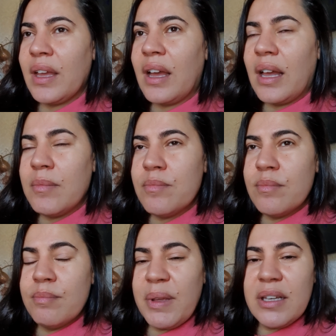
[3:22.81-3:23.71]

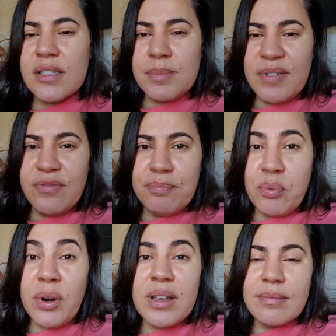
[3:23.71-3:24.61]
um, because bef-
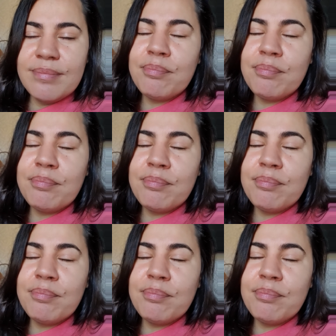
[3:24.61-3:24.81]
pre-